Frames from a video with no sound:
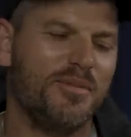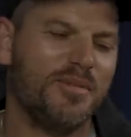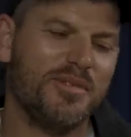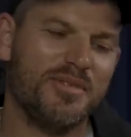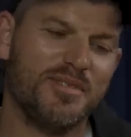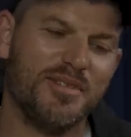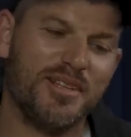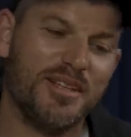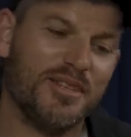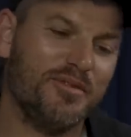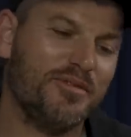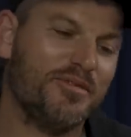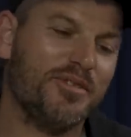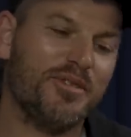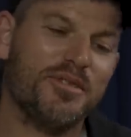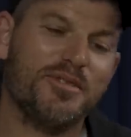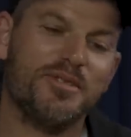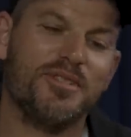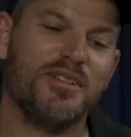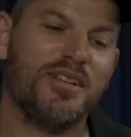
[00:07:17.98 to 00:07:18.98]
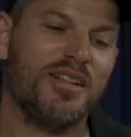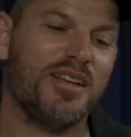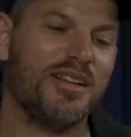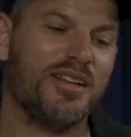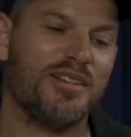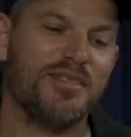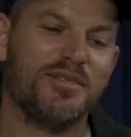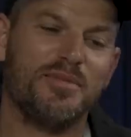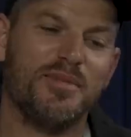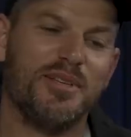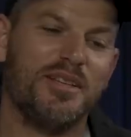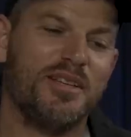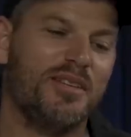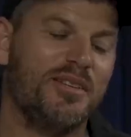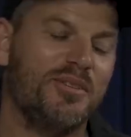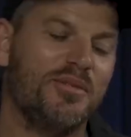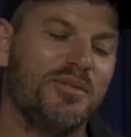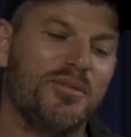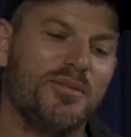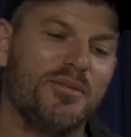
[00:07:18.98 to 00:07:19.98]
was like first class,
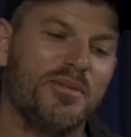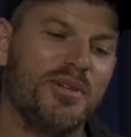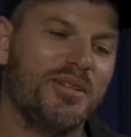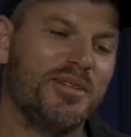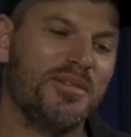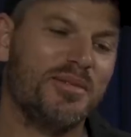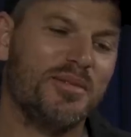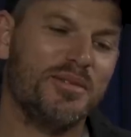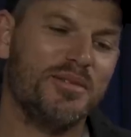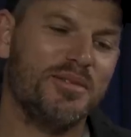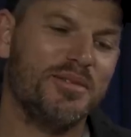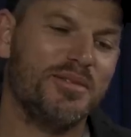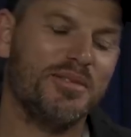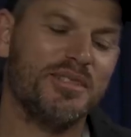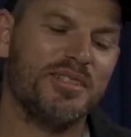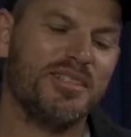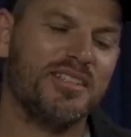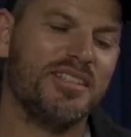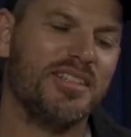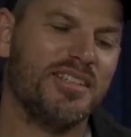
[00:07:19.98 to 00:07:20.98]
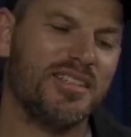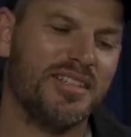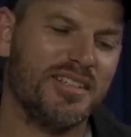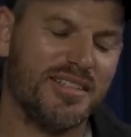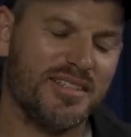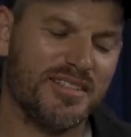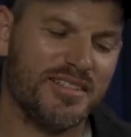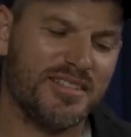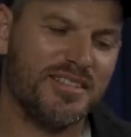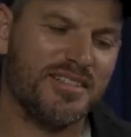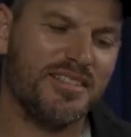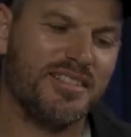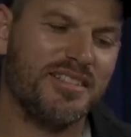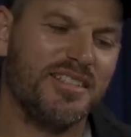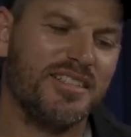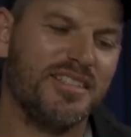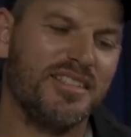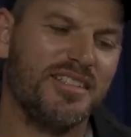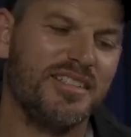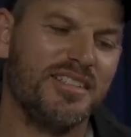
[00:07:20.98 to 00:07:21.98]
man, the whole way through, and
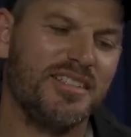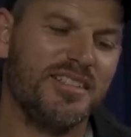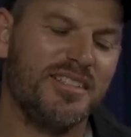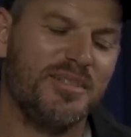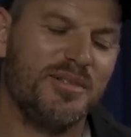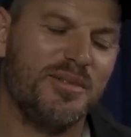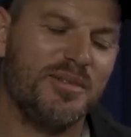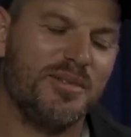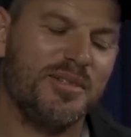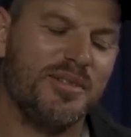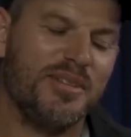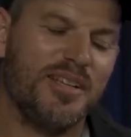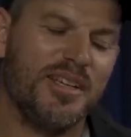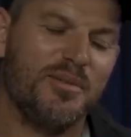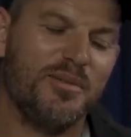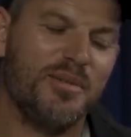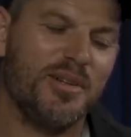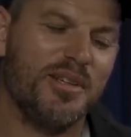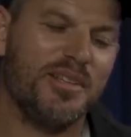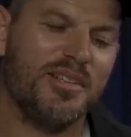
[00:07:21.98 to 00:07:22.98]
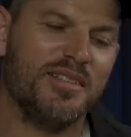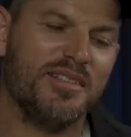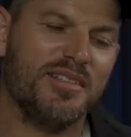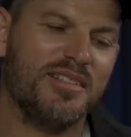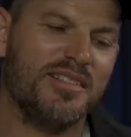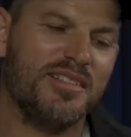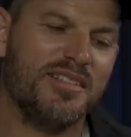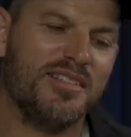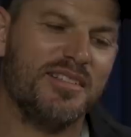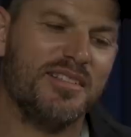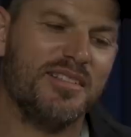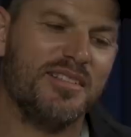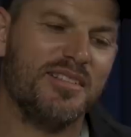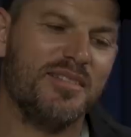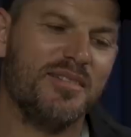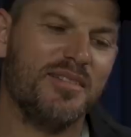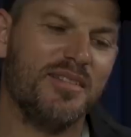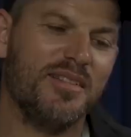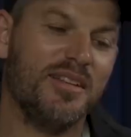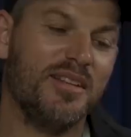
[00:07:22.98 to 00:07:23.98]
we like went
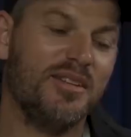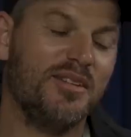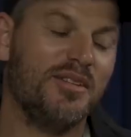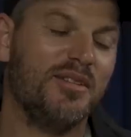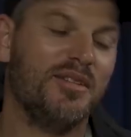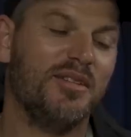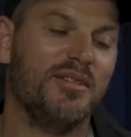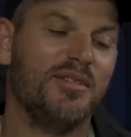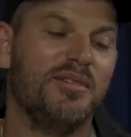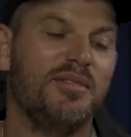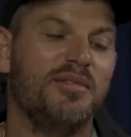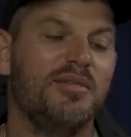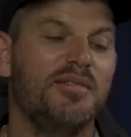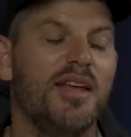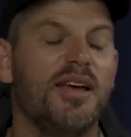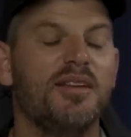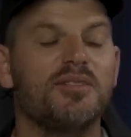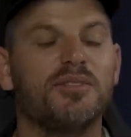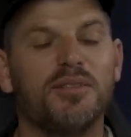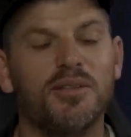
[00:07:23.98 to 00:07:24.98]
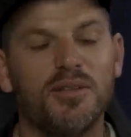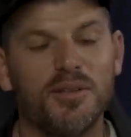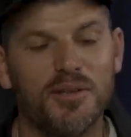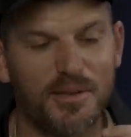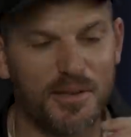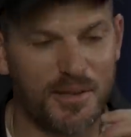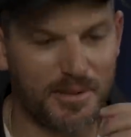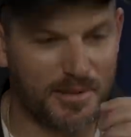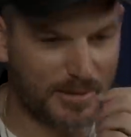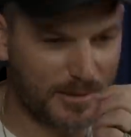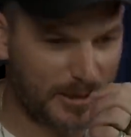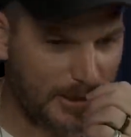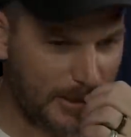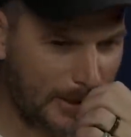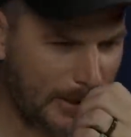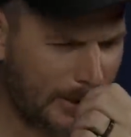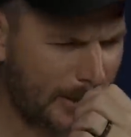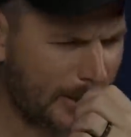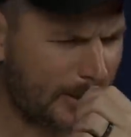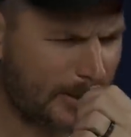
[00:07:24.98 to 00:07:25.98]
into the desert and
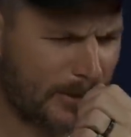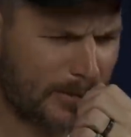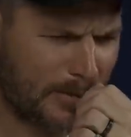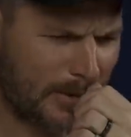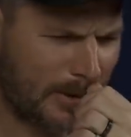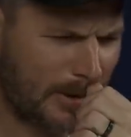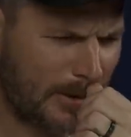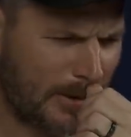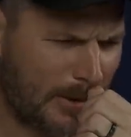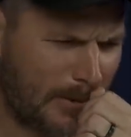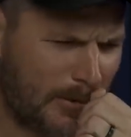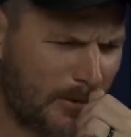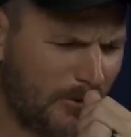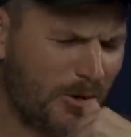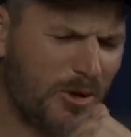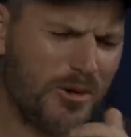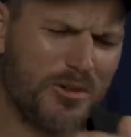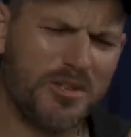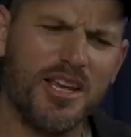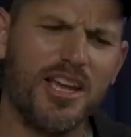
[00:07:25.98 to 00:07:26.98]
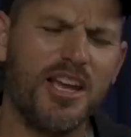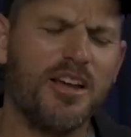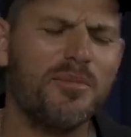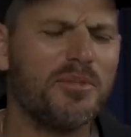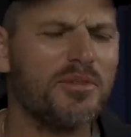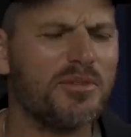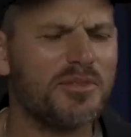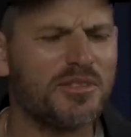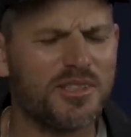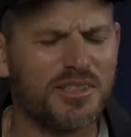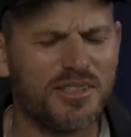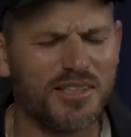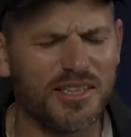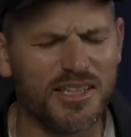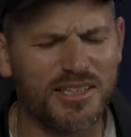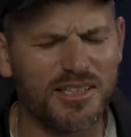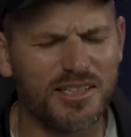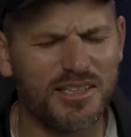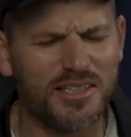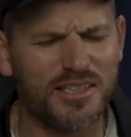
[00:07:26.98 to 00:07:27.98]
did some like, we rode camels and
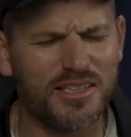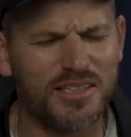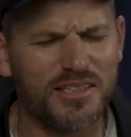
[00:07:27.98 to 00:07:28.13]
like